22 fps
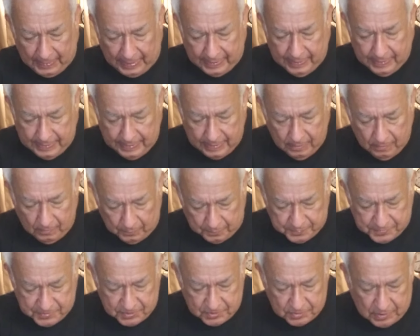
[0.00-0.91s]
it
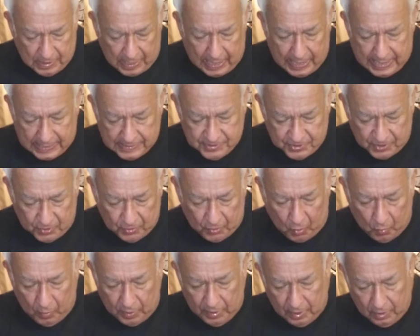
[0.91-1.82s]
helps as you're
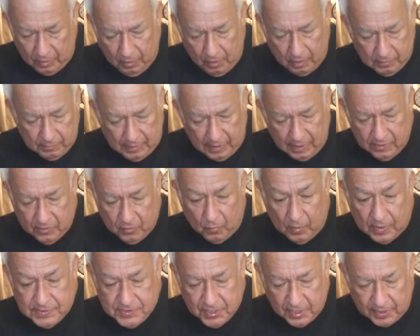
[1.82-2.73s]
going along.
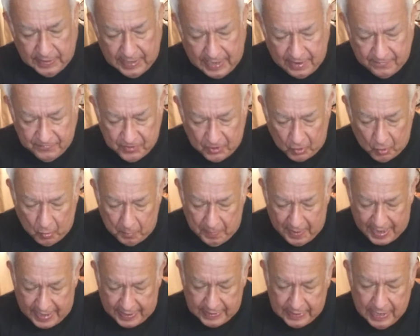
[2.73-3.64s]
Otherwise, you're going to have to go
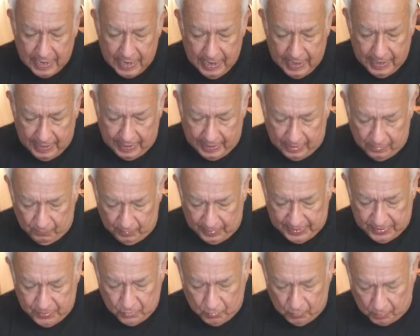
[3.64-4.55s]
back and
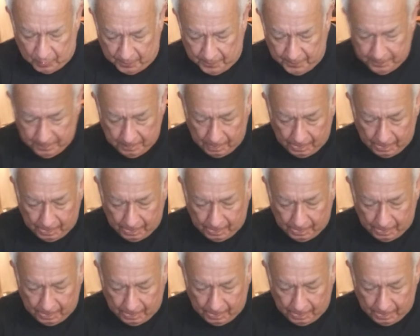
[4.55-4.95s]
redo them.